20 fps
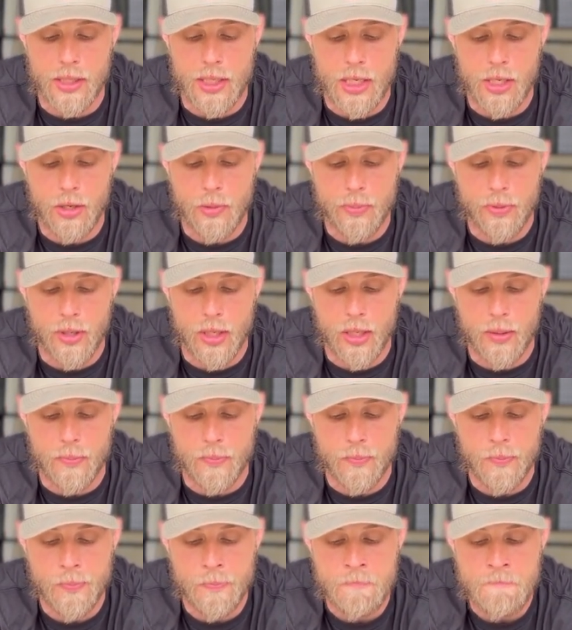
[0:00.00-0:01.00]
neoprene,
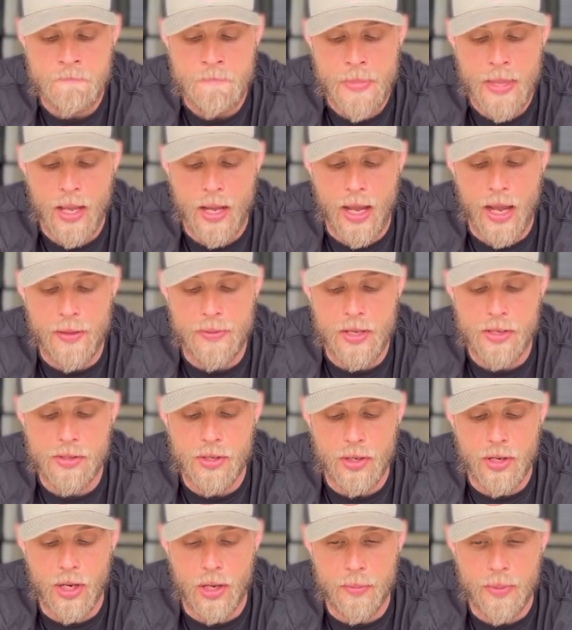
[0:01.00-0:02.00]
and these
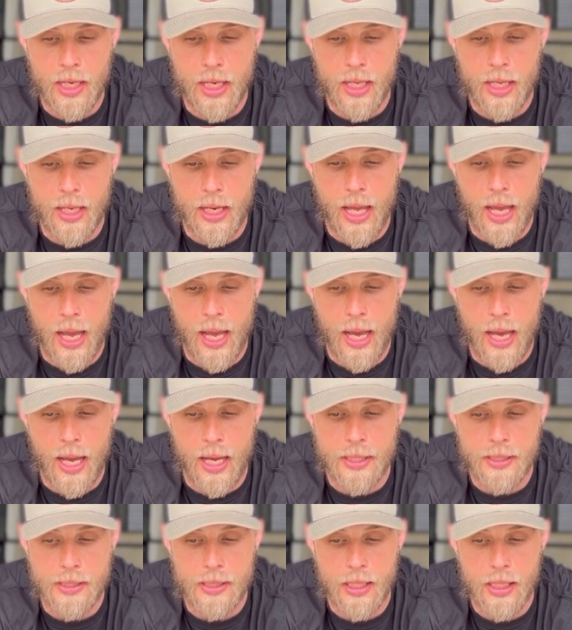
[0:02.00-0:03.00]
are coming in
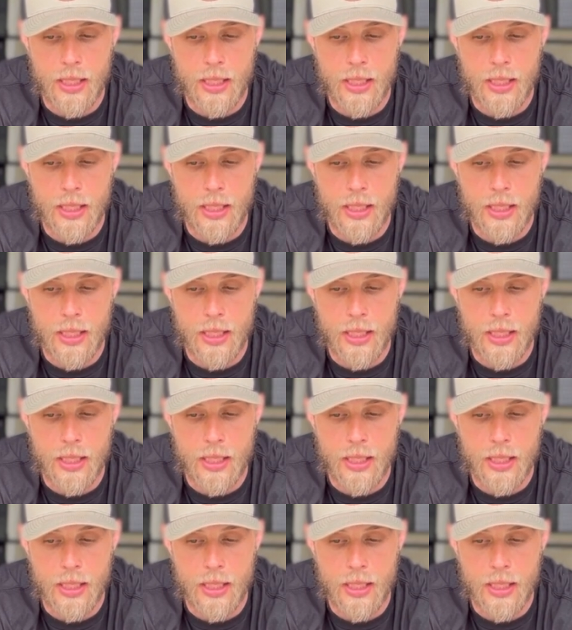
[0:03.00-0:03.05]
at